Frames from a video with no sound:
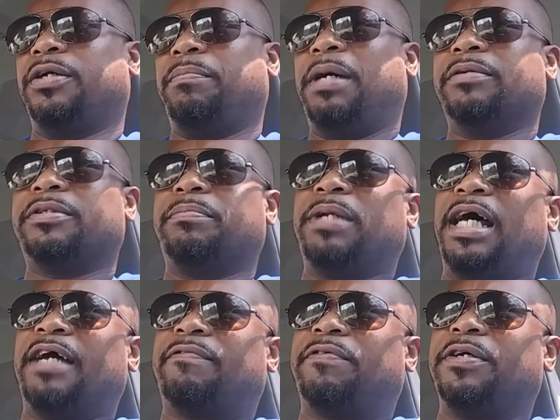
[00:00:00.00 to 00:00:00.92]
about the
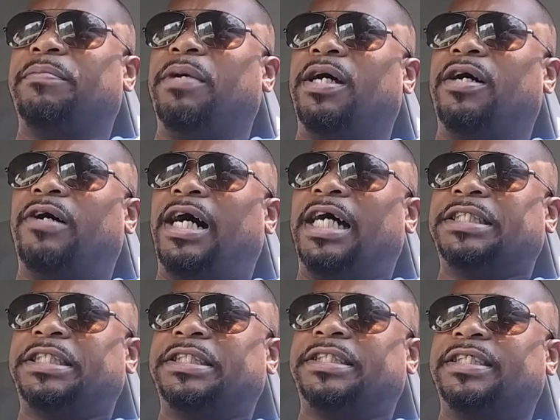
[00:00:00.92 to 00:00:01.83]
black female, how
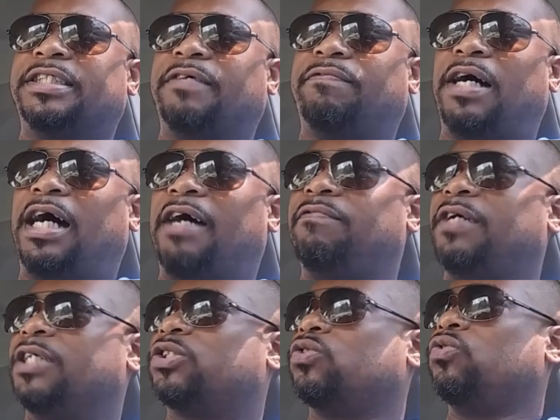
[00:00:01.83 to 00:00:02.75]
she's the divine
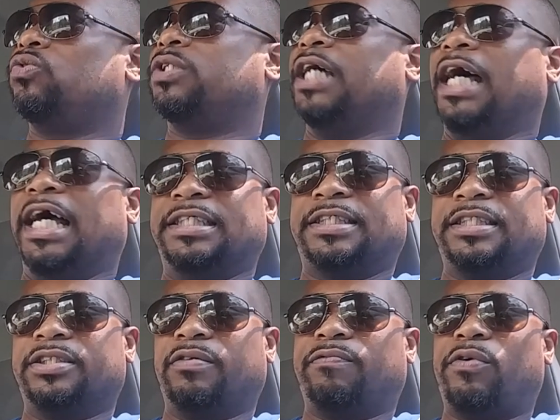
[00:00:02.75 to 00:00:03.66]
vessel, the
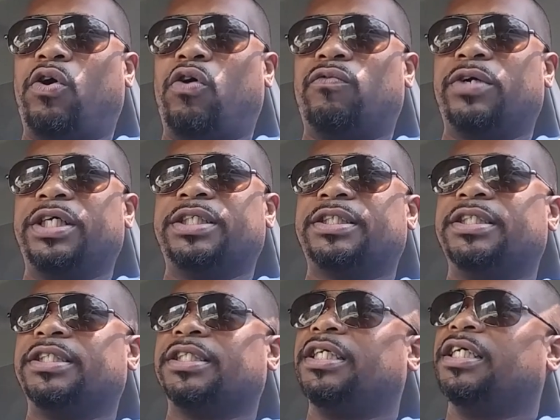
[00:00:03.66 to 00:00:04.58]
essence of all races,